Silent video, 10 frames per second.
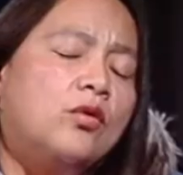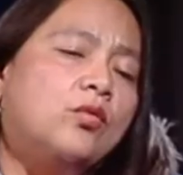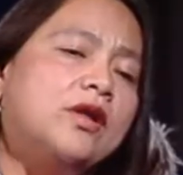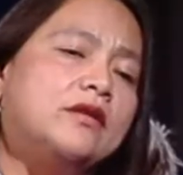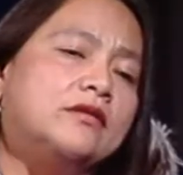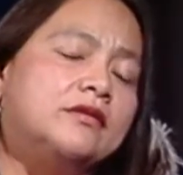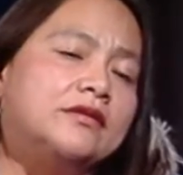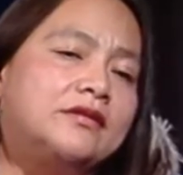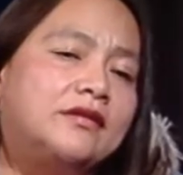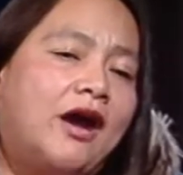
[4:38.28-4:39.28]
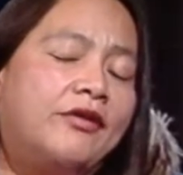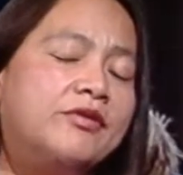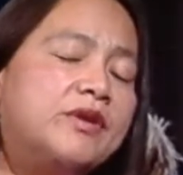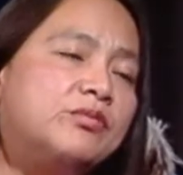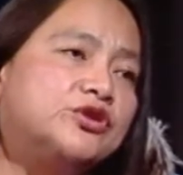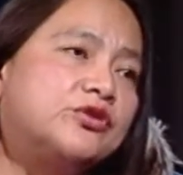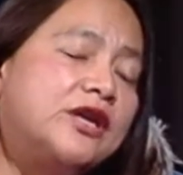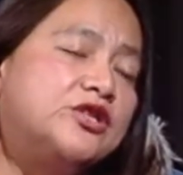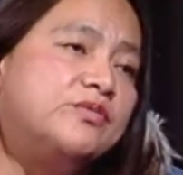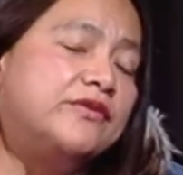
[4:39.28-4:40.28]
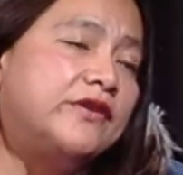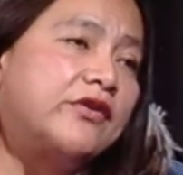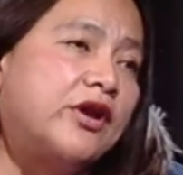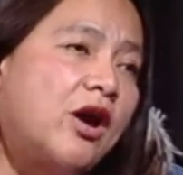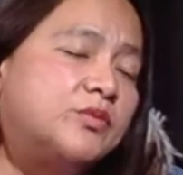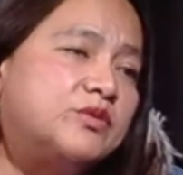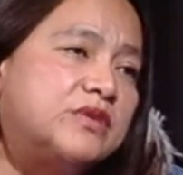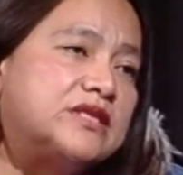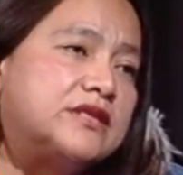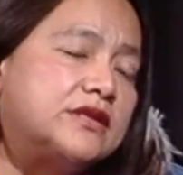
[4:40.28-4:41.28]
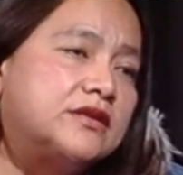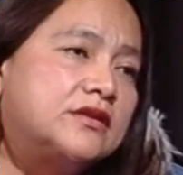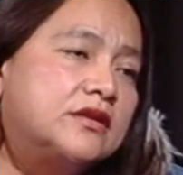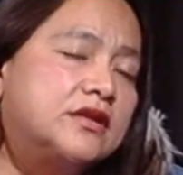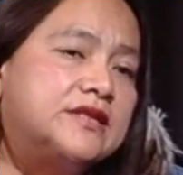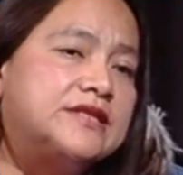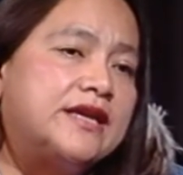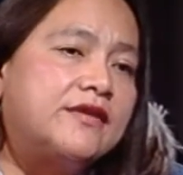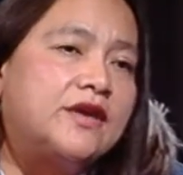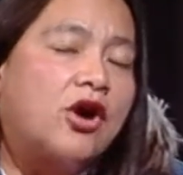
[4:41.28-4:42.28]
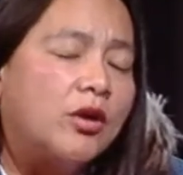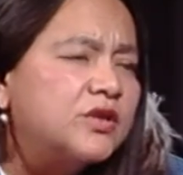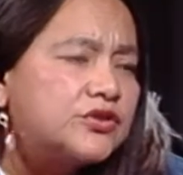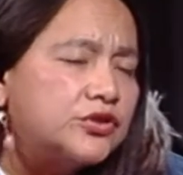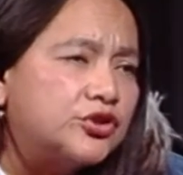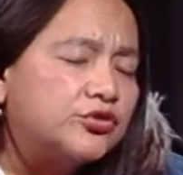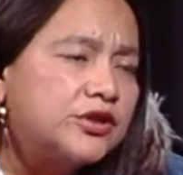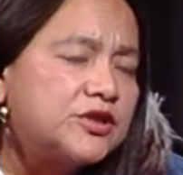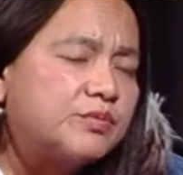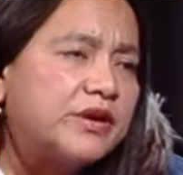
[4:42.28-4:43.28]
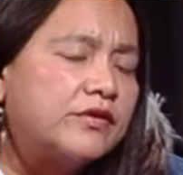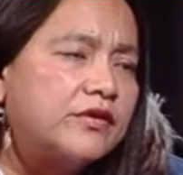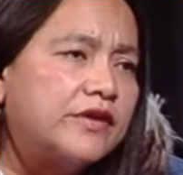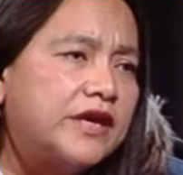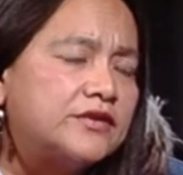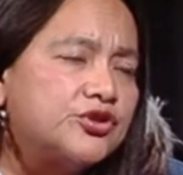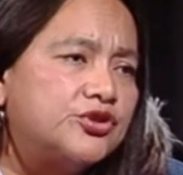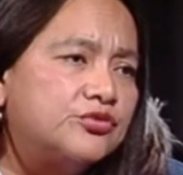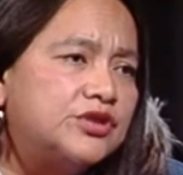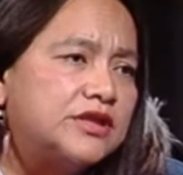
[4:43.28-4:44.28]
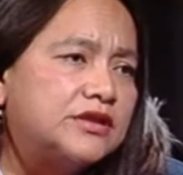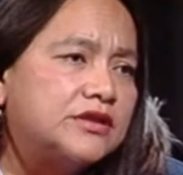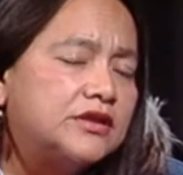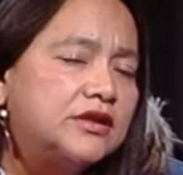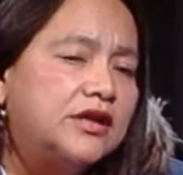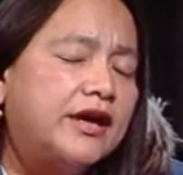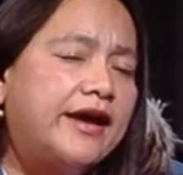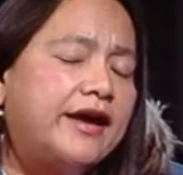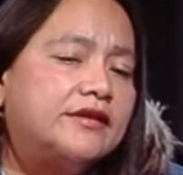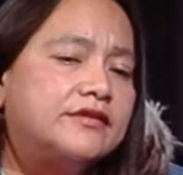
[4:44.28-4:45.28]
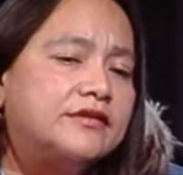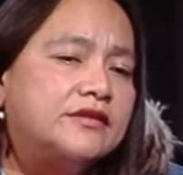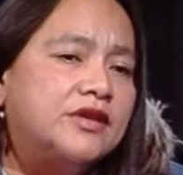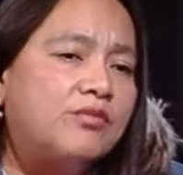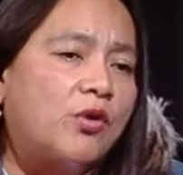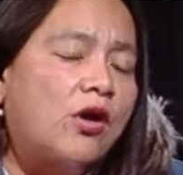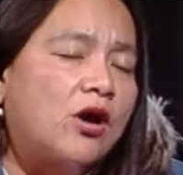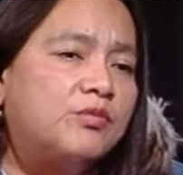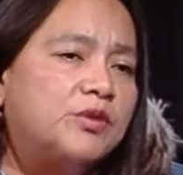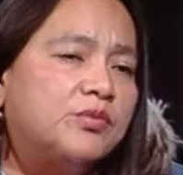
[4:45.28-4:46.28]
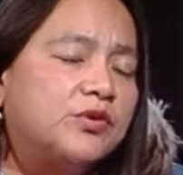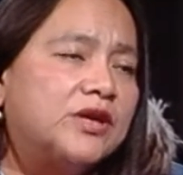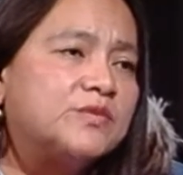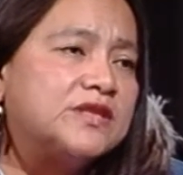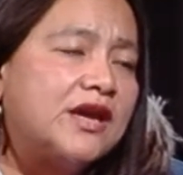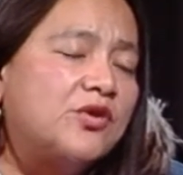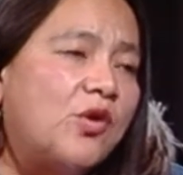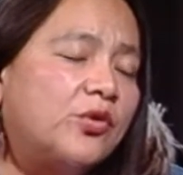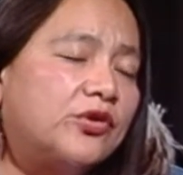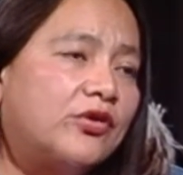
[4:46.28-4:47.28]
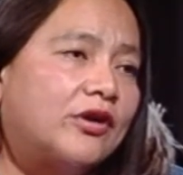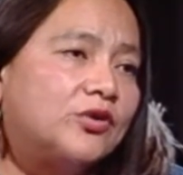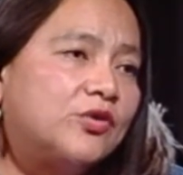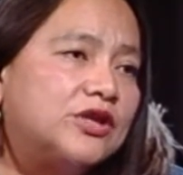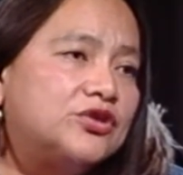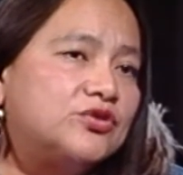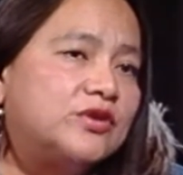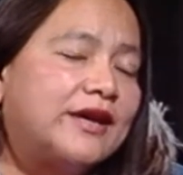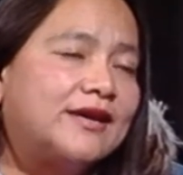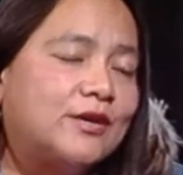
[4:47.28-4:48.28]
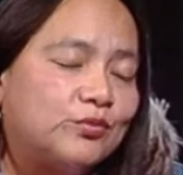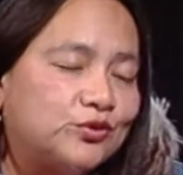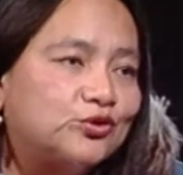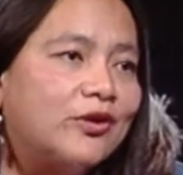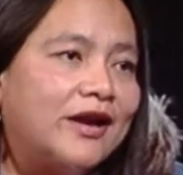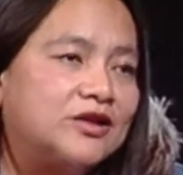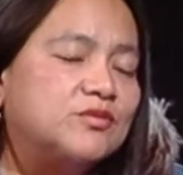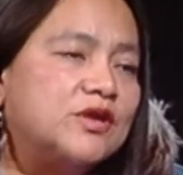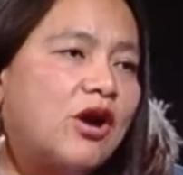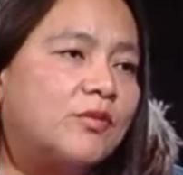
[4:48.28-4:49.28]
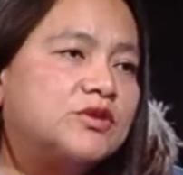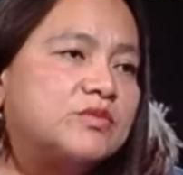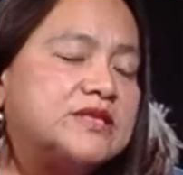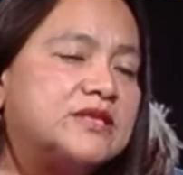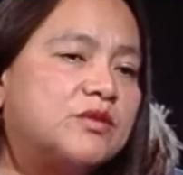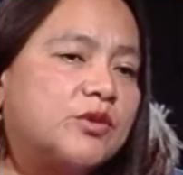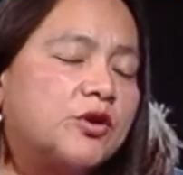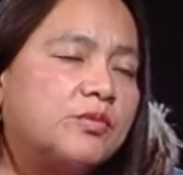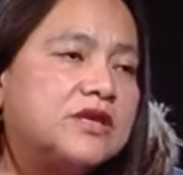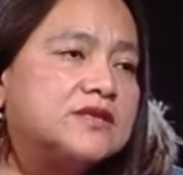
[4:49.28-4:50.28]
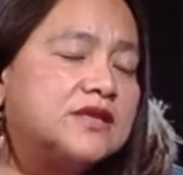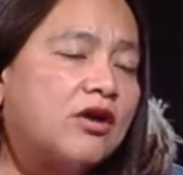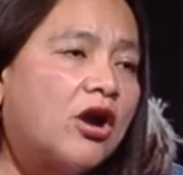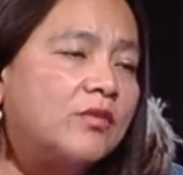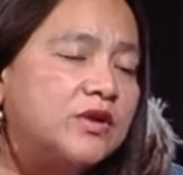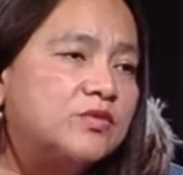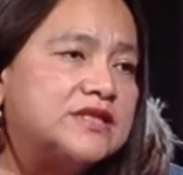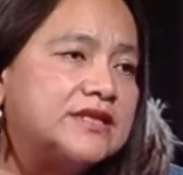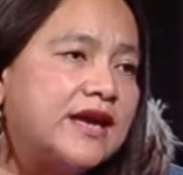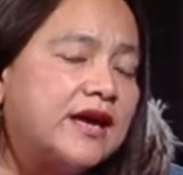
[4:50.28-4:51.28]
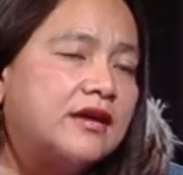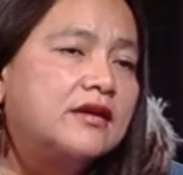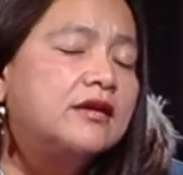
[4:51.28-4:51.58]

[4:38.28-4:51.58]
Well, I remember trying to be very optimistic, saying the Army's going to treat us better than the SQ did. And the Mohawk people kept saying, no, they're not going to. And I kept trying to be optimistic about it because the Army was saying